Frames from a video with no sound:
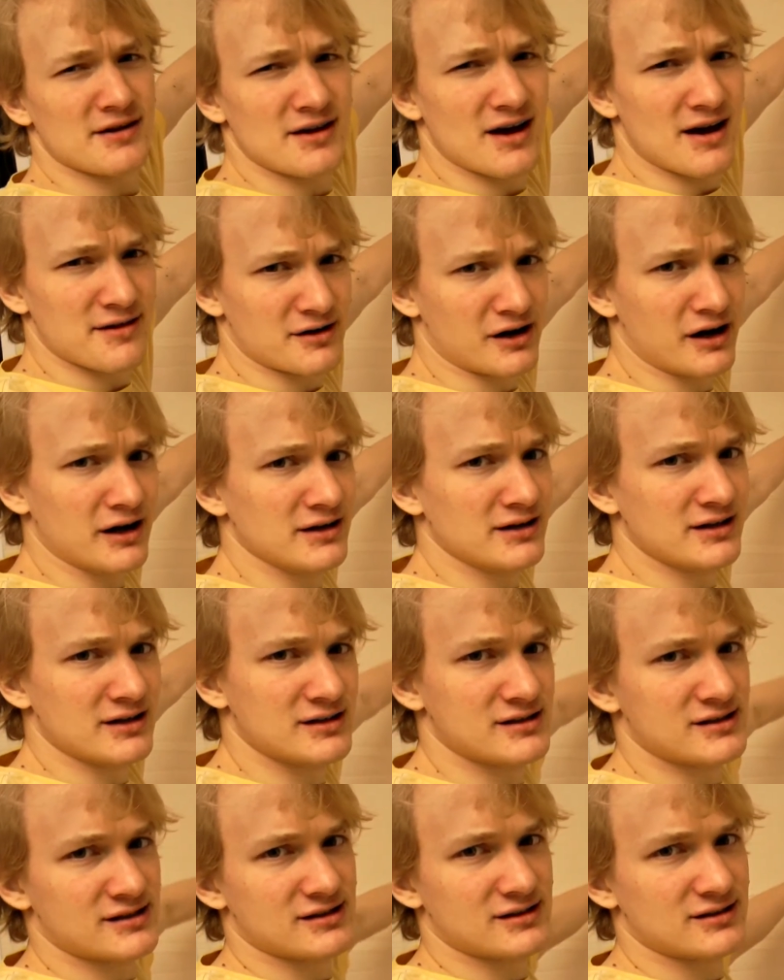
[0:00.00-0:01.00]
then other
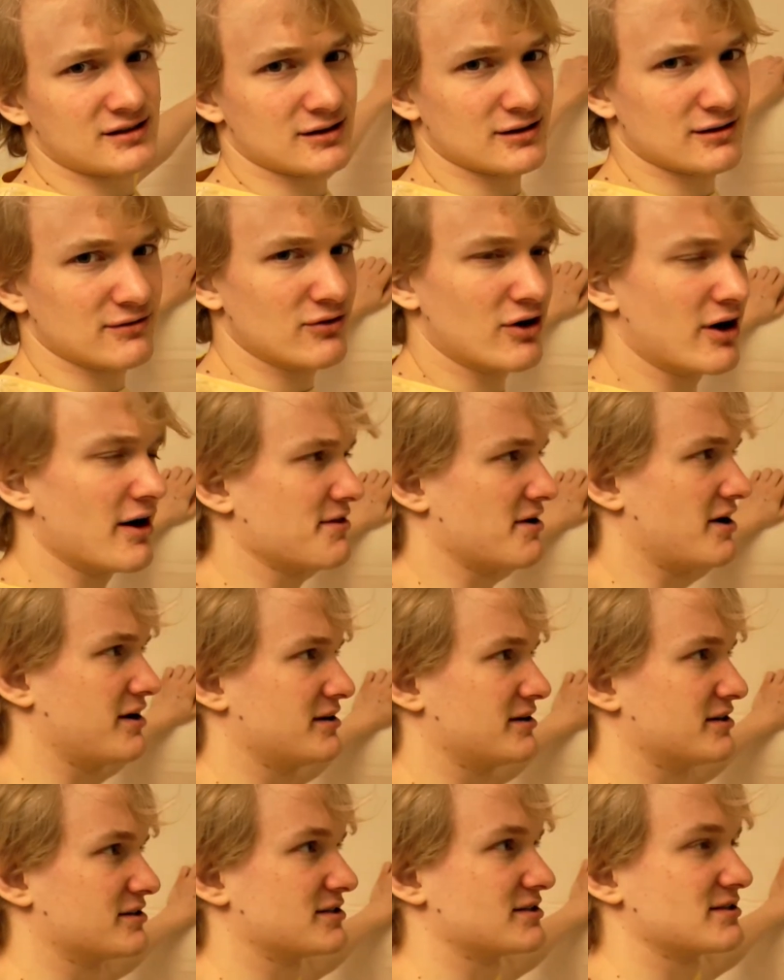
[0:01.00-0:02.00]
ideas uh, for other
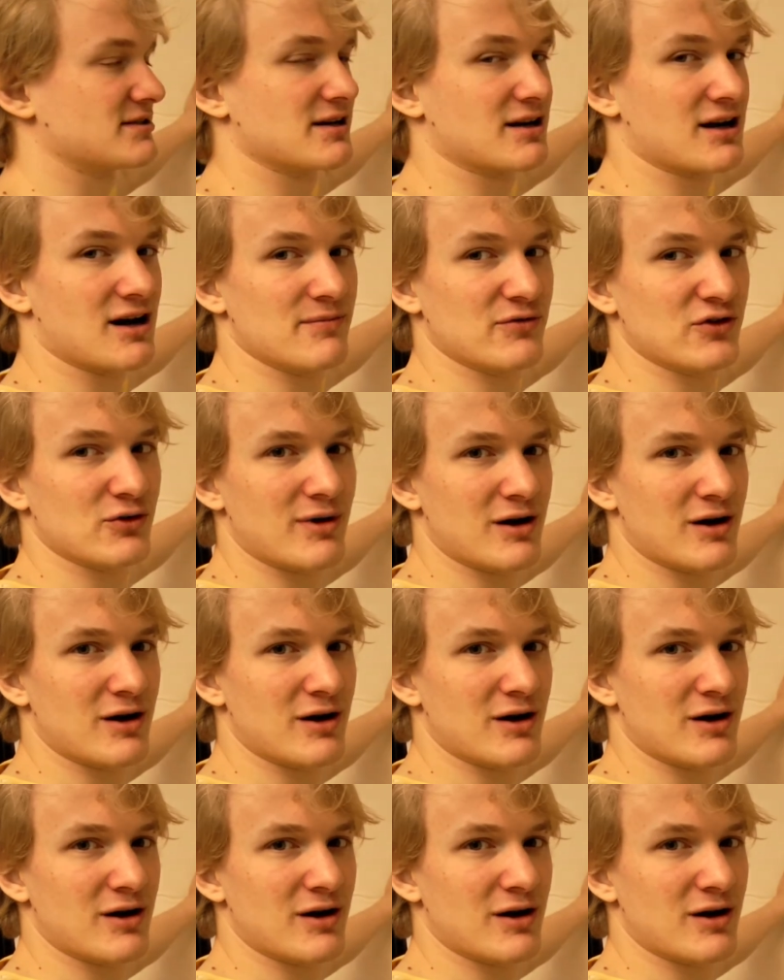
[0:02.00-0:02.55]
ideas that come to